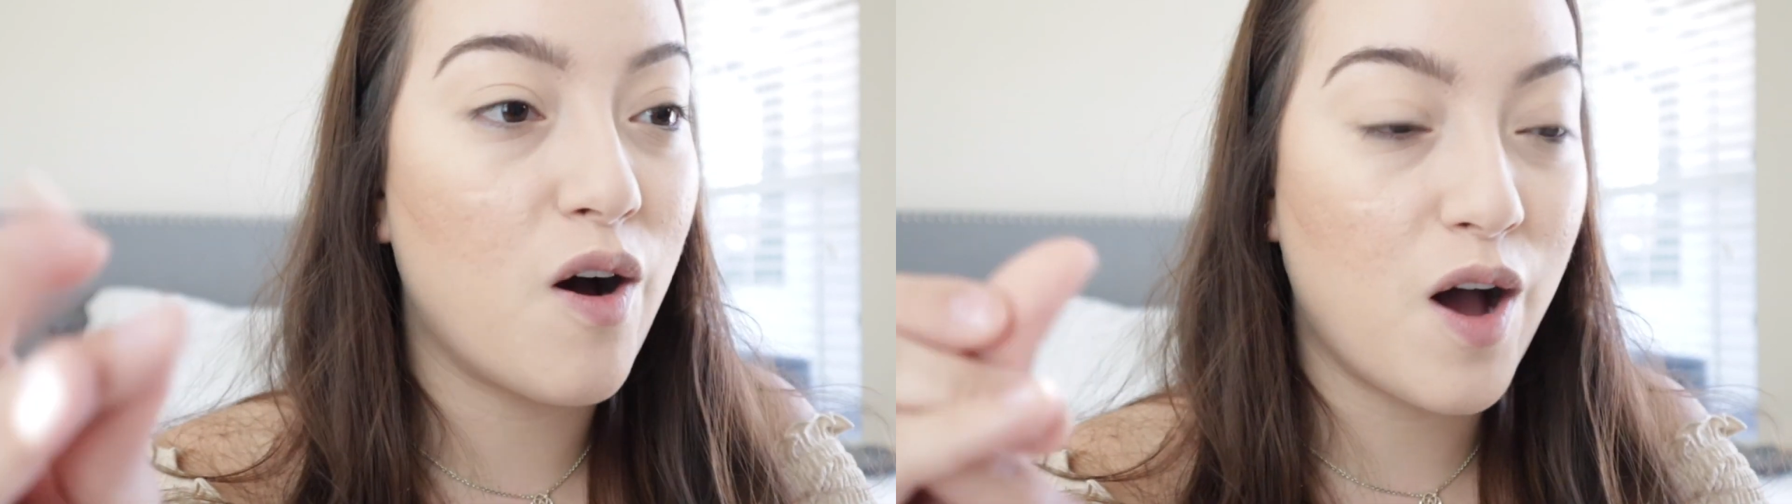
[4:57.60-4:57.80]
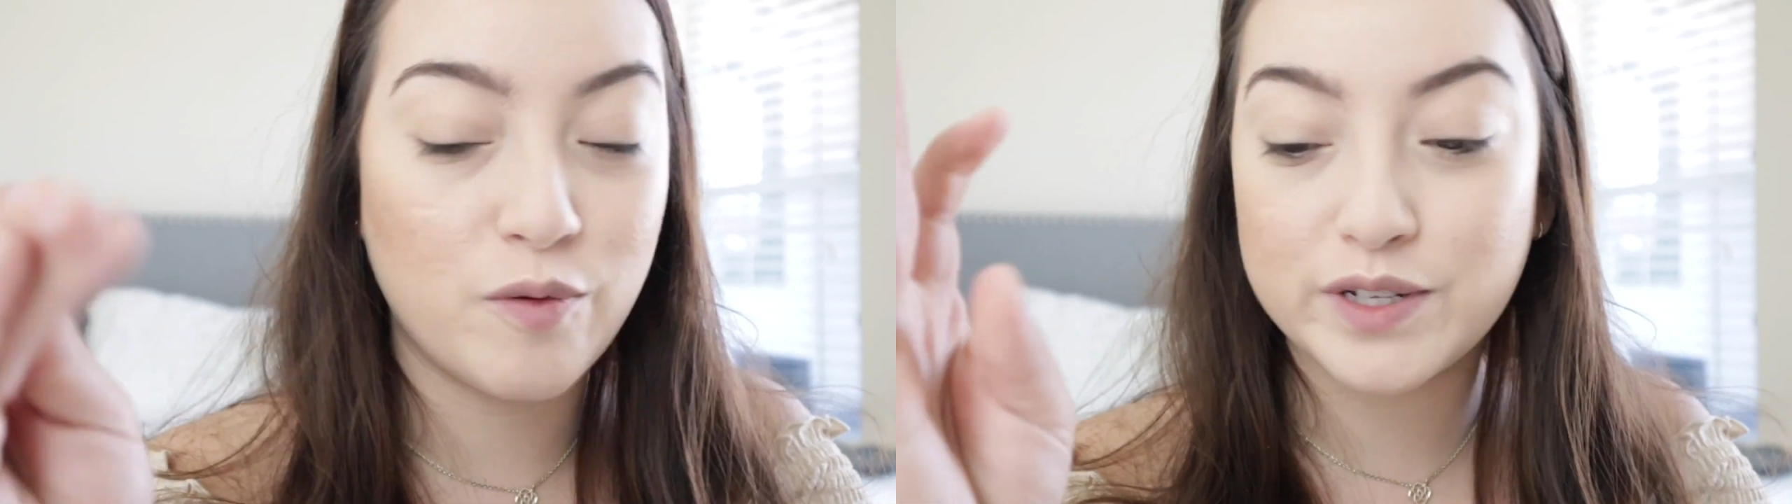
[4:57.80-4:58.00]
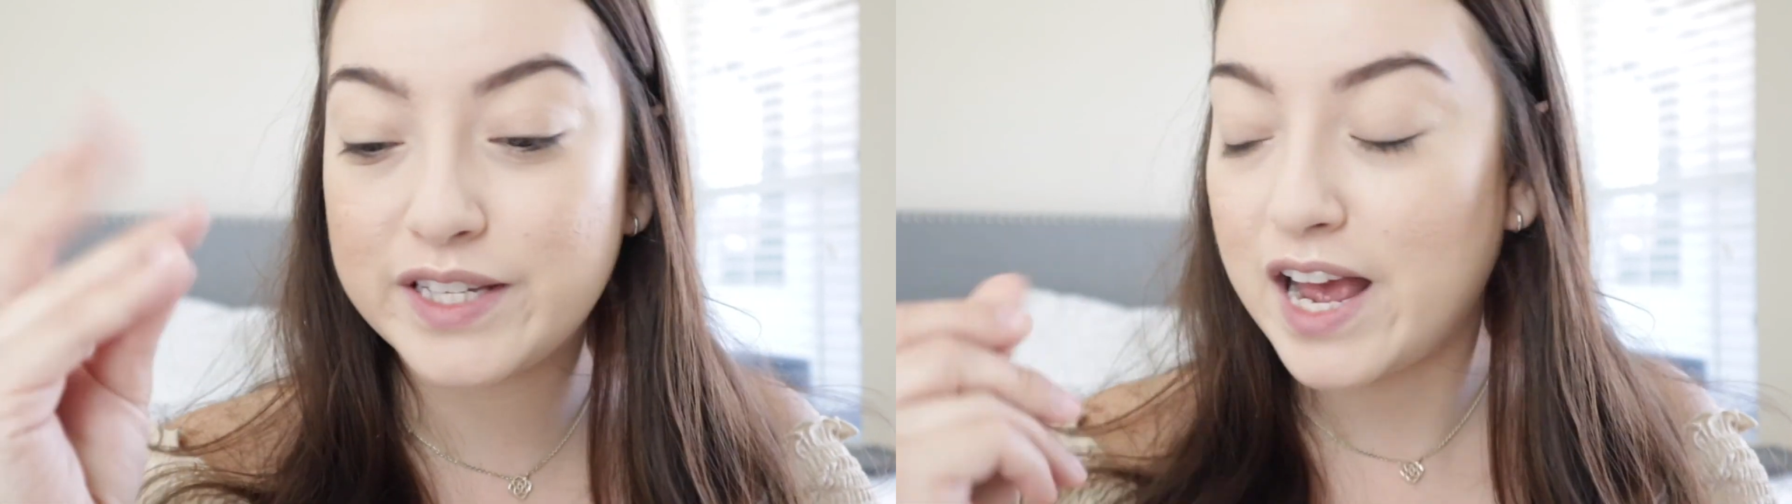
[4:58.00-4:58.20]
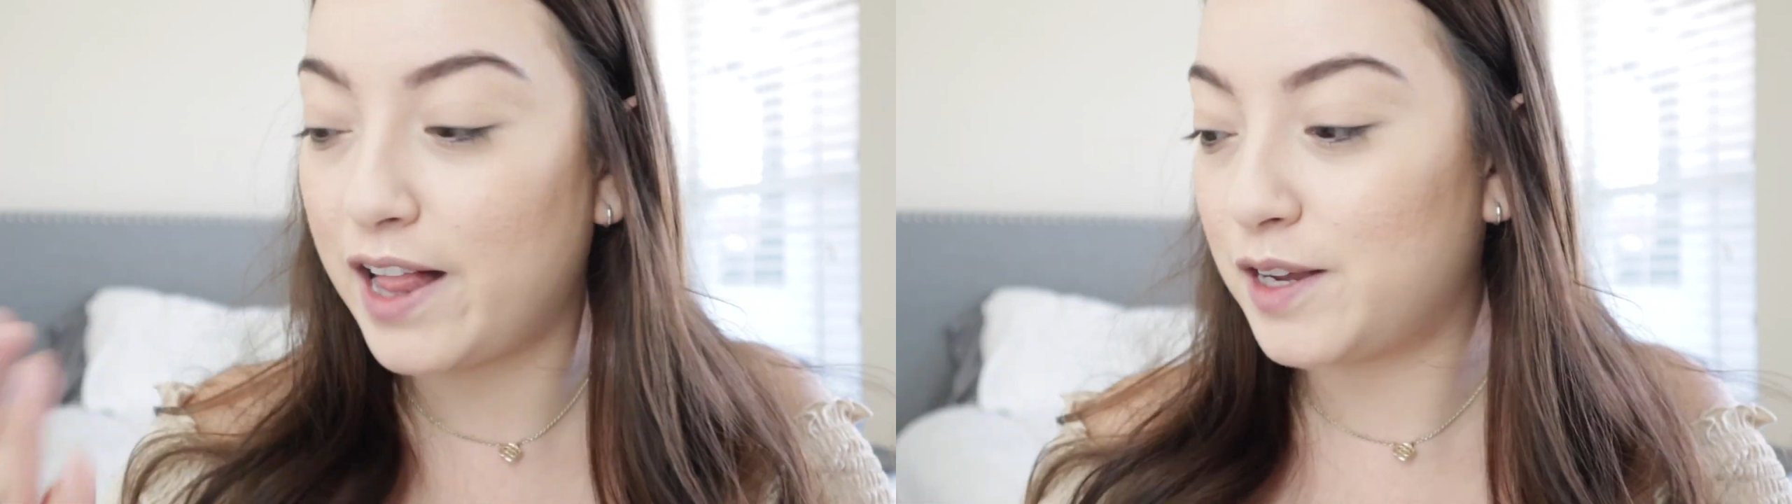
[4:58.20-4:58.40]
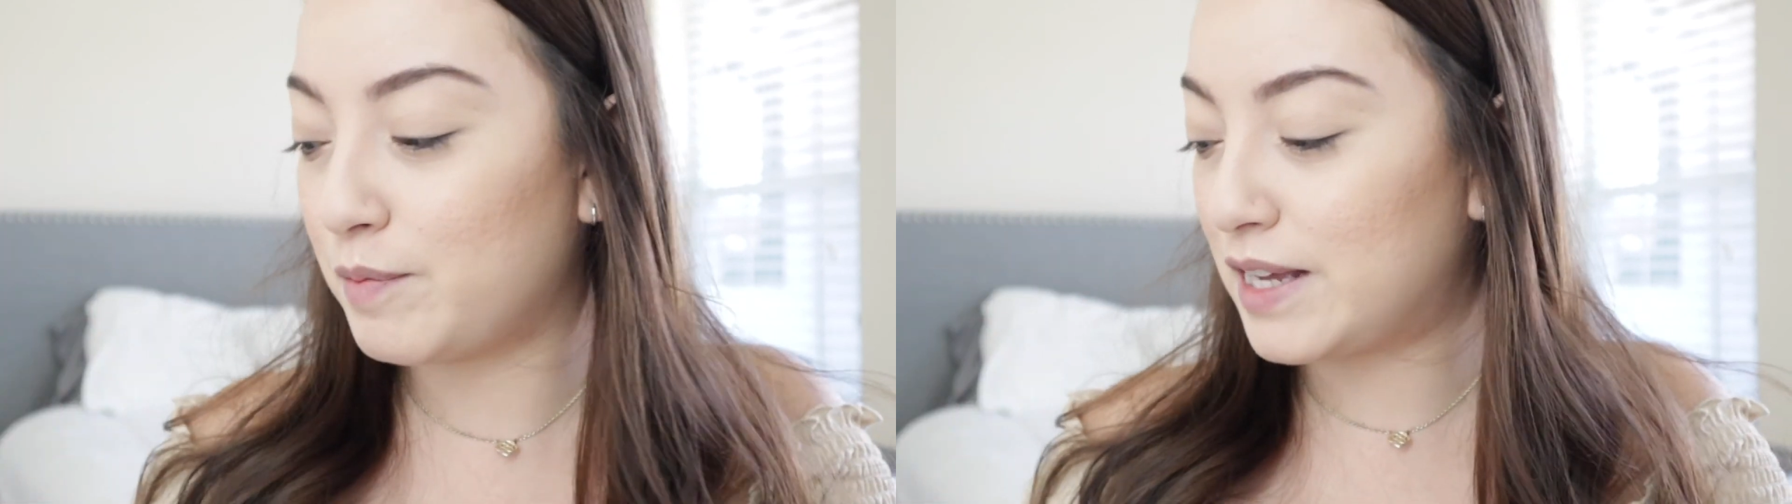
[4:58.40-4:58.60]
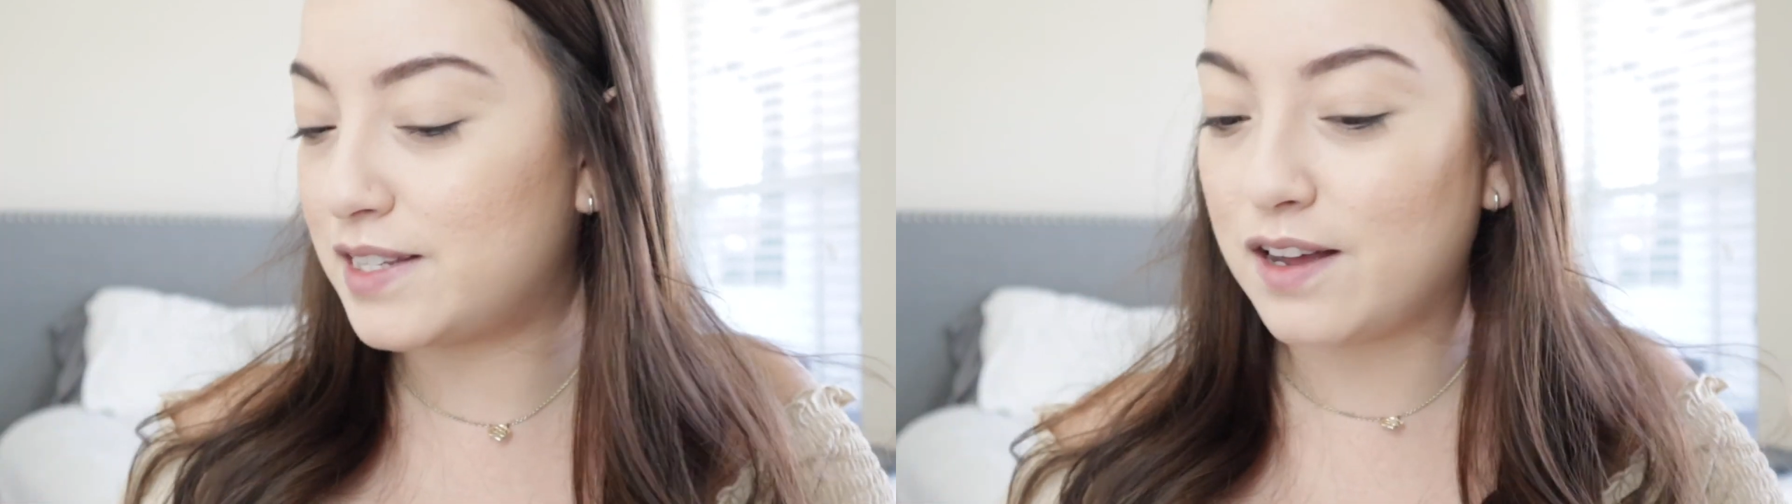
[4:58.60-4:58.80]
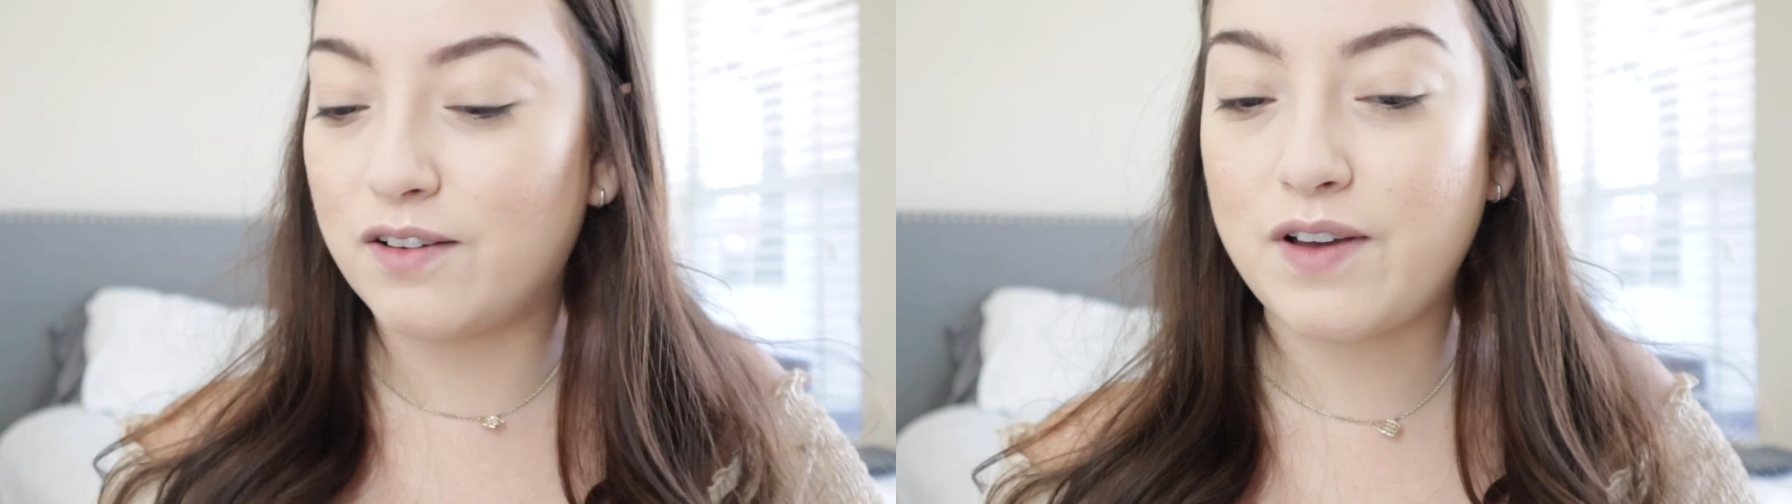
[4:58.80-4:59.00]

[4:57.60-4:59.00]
I was telling myself